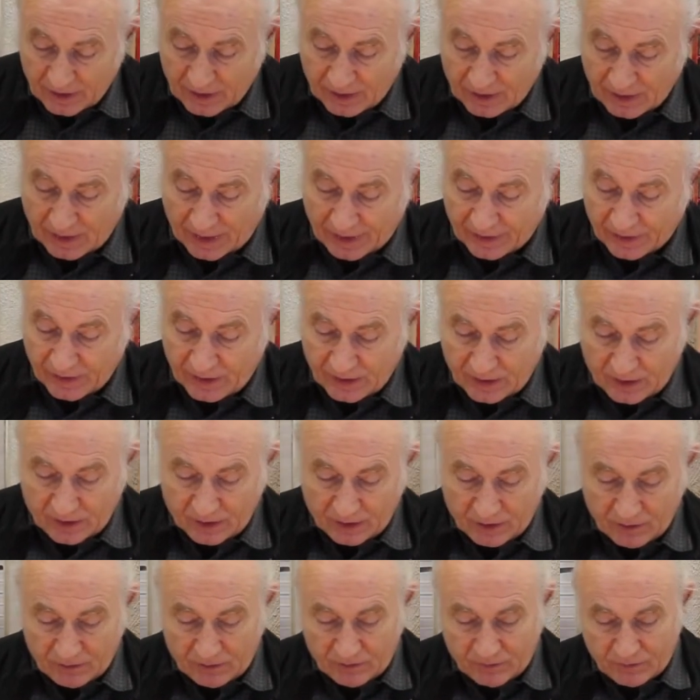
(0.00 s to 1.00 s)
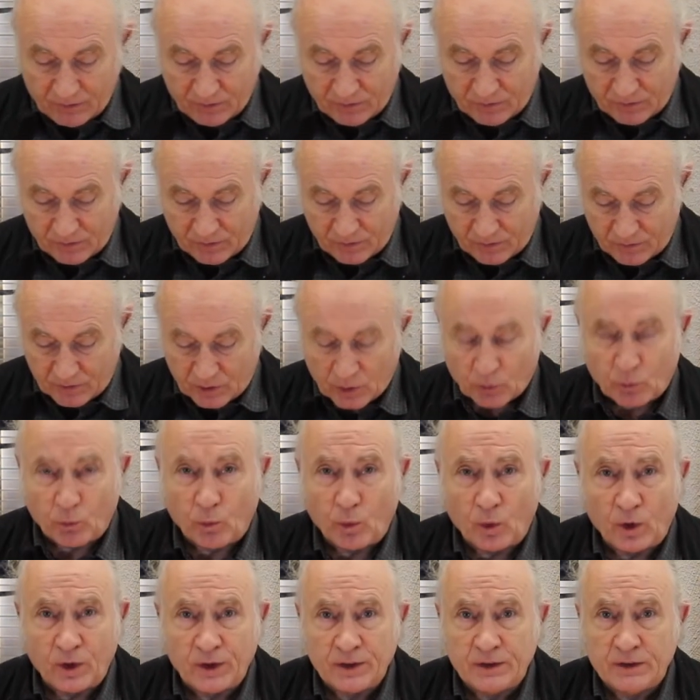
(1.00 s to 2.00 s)
like the
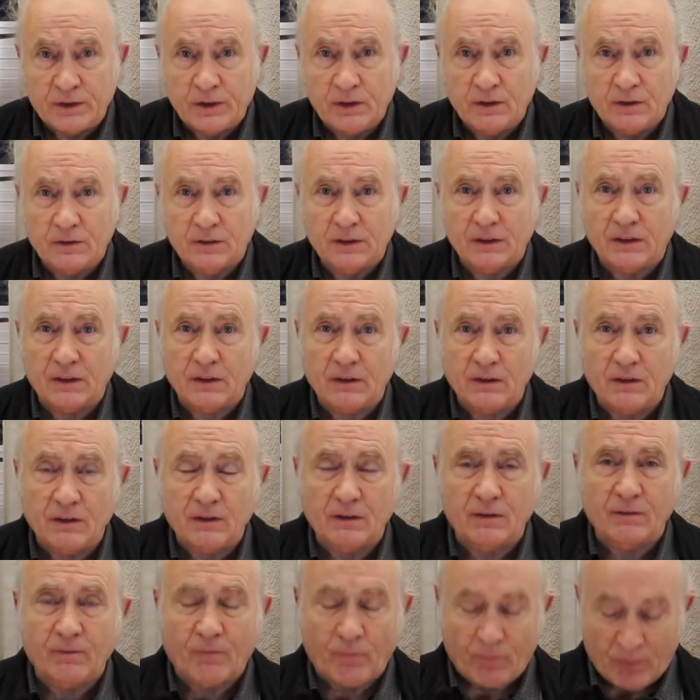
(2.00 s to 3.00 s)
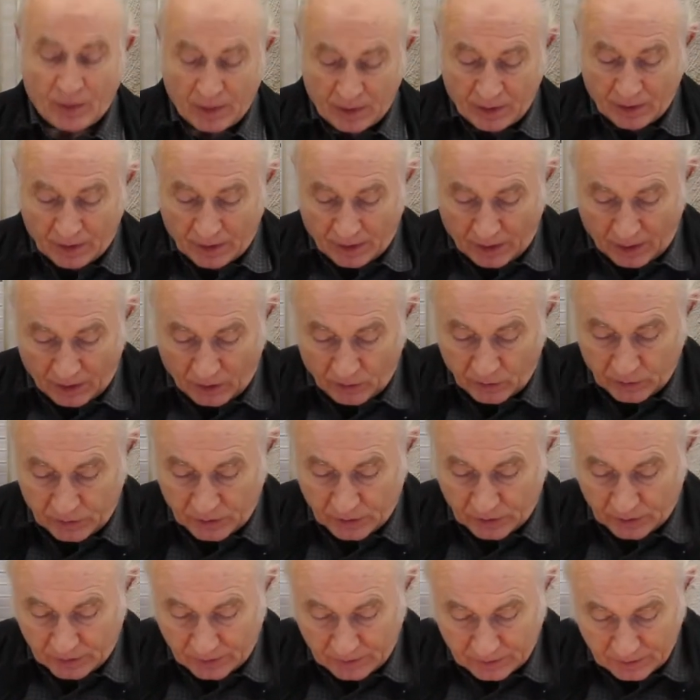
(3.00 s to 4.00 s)
wood, how
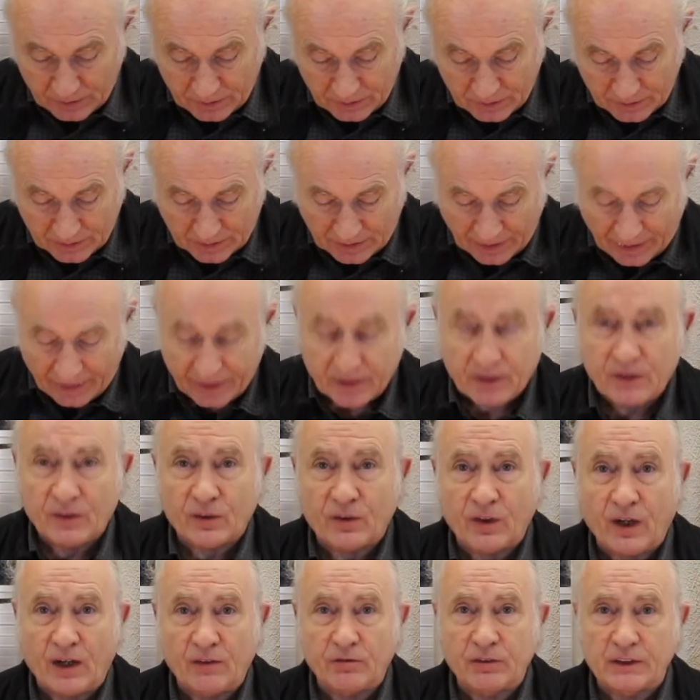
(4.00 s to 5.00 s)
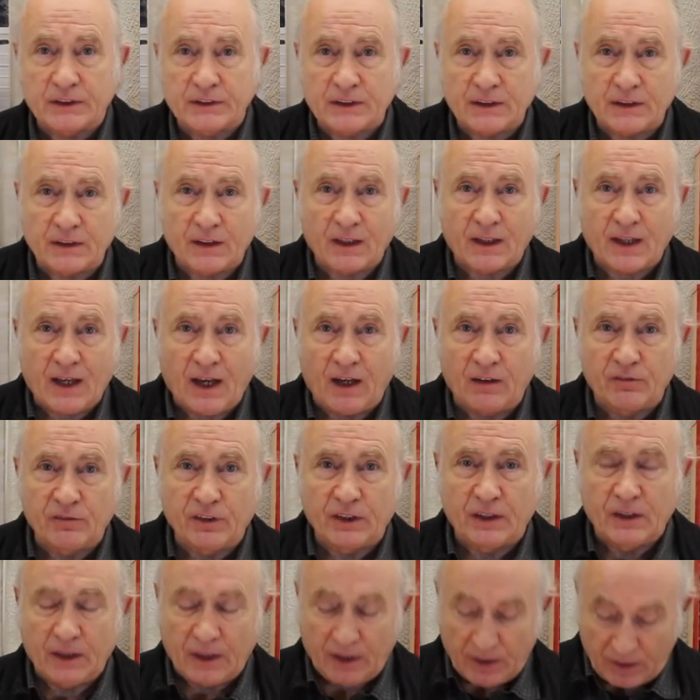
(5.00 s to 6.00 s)
the light travels in the
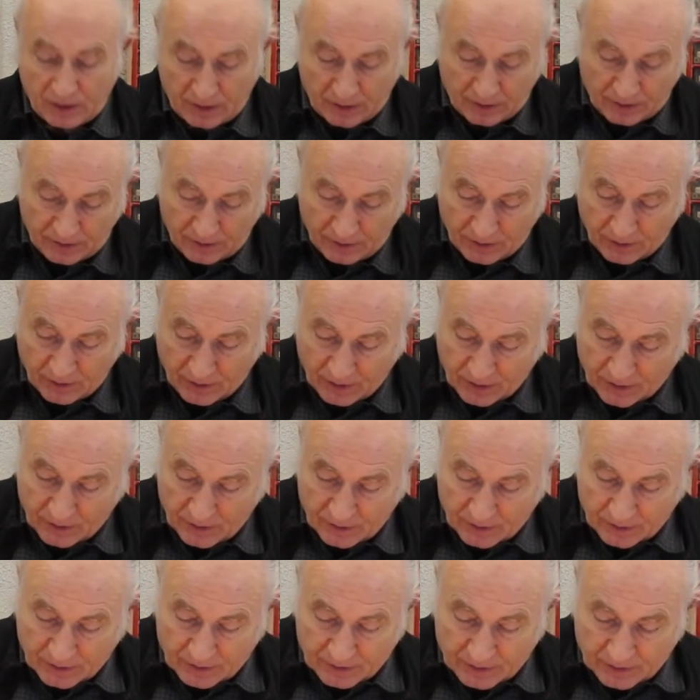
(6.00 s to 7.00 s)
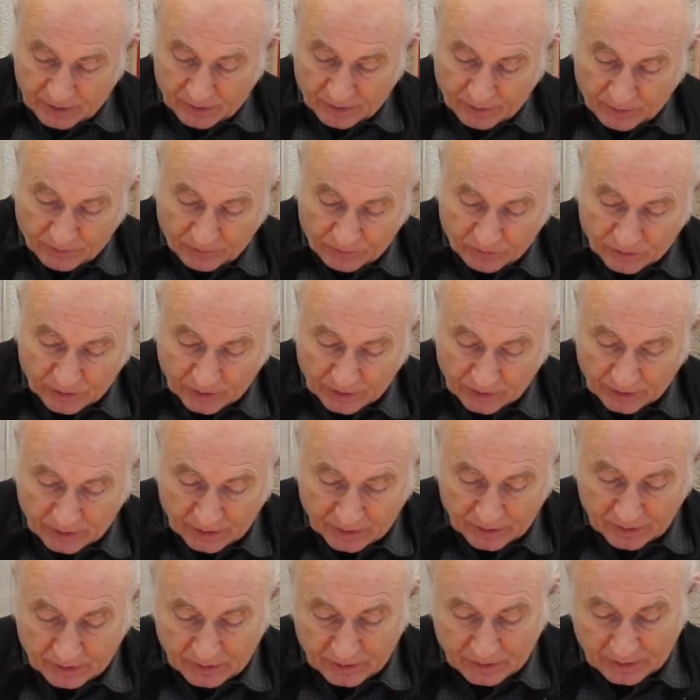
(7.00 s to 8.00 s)
cavity,
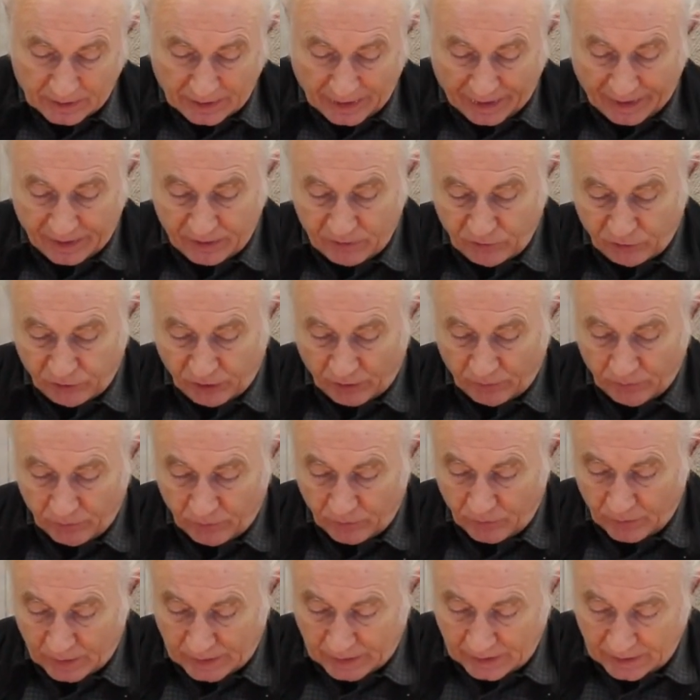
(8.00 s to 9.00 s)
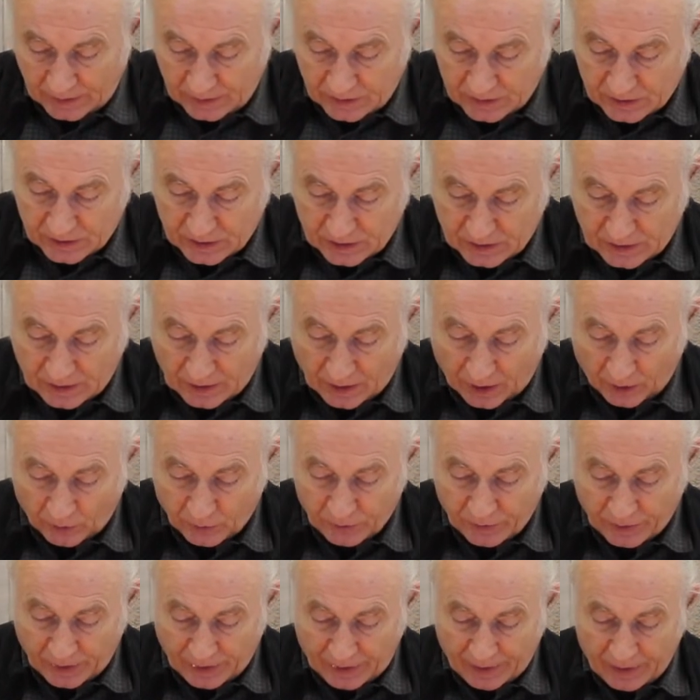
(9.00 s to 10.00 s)
the light from the
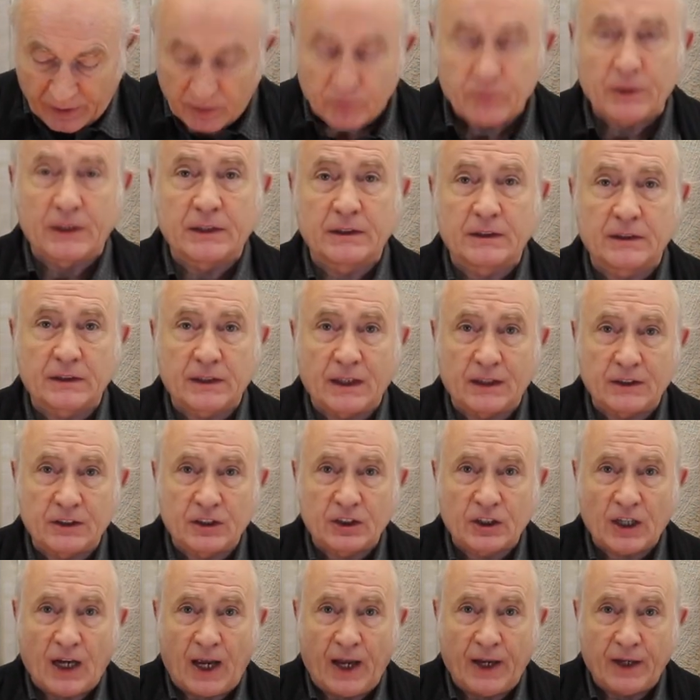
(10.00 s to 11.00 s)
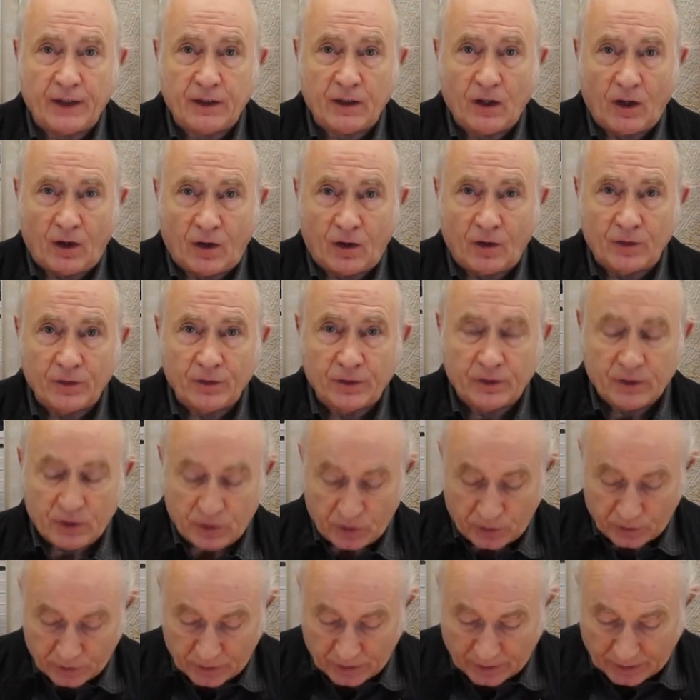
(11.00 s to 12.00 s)
outer elements, they shine
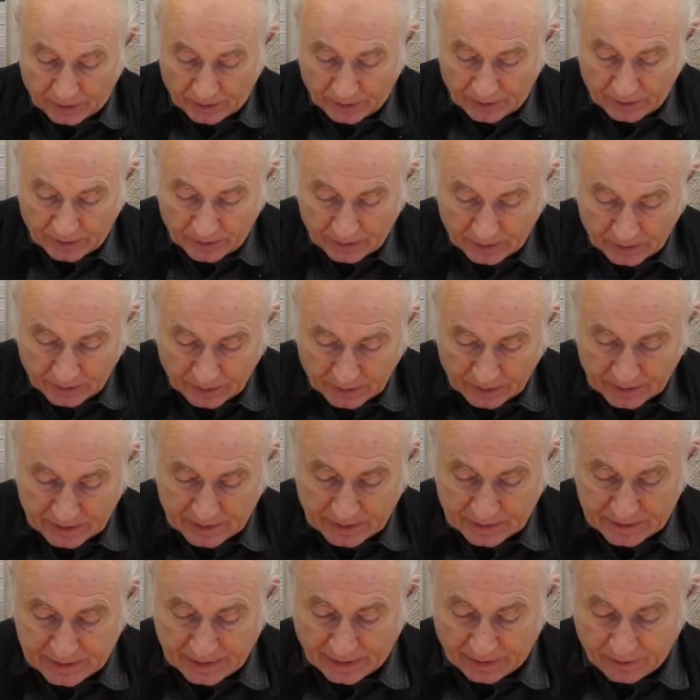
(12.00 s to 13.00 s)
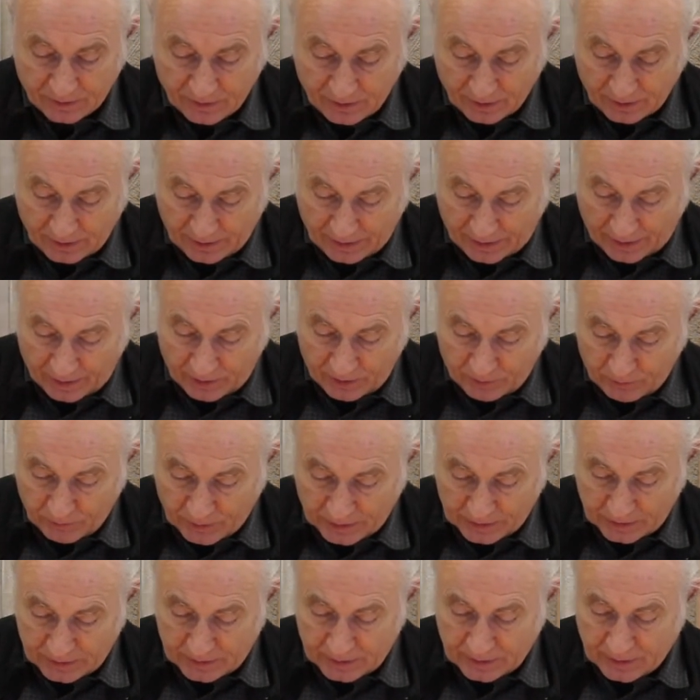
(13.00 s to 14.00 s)
onto the center
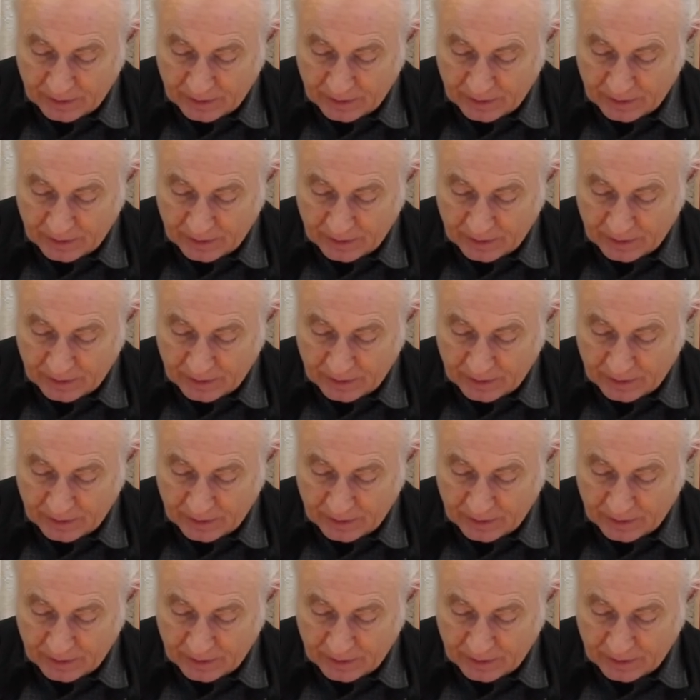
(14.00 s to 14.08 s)
element,